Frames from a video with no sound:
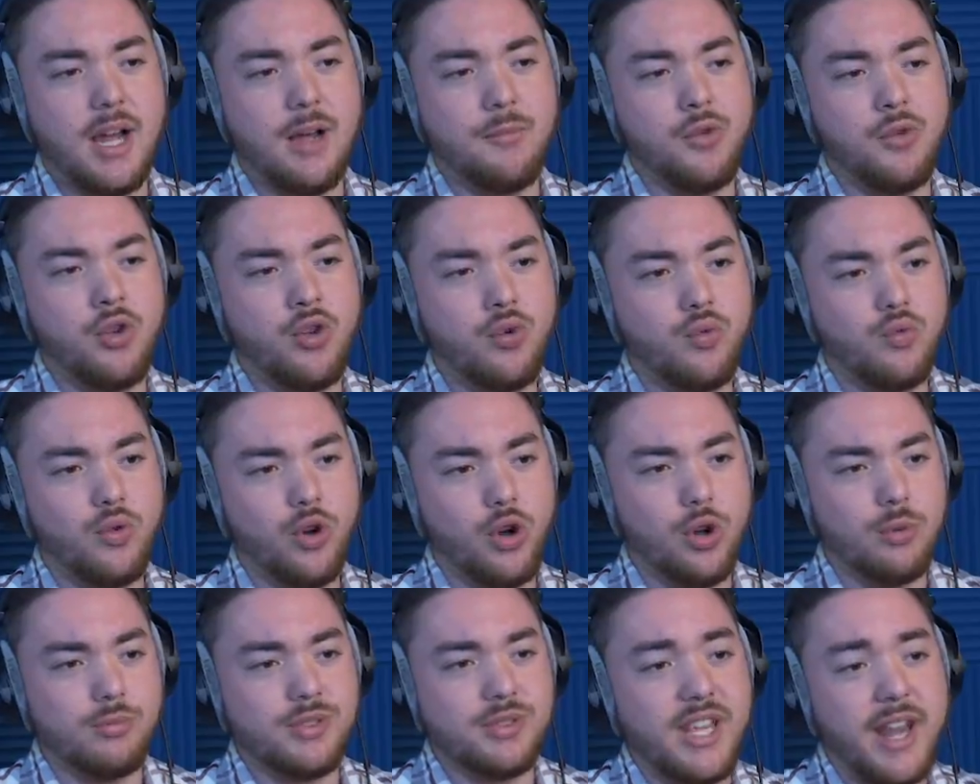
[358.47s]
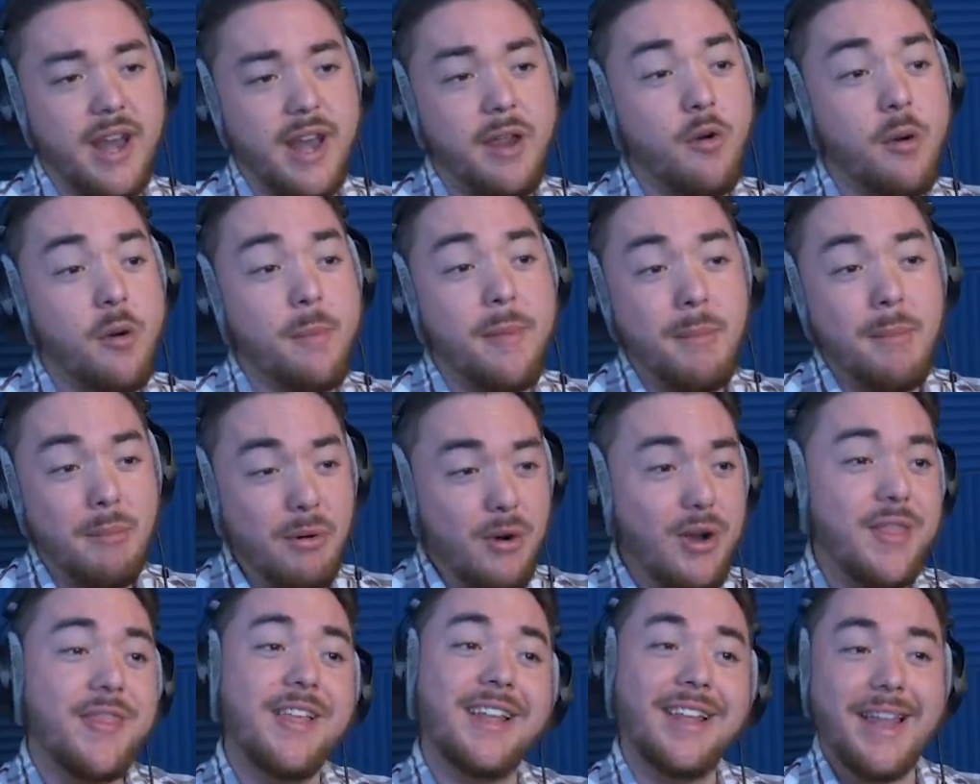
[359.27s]
new rooms. And I remember
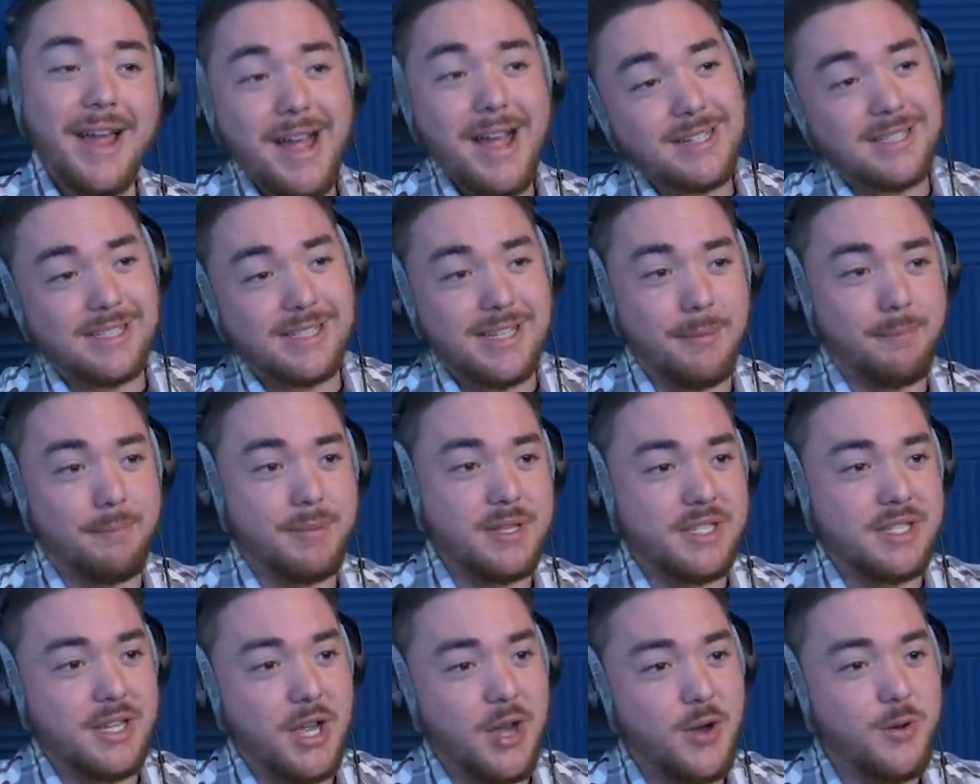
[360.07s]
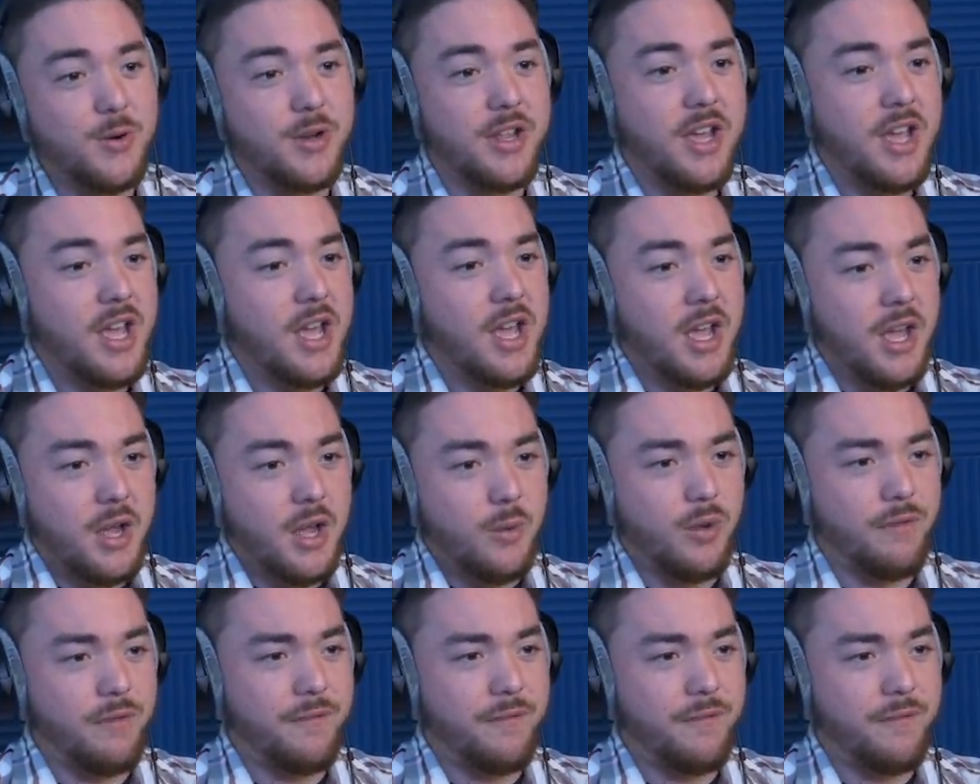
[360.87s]
in the last episode, we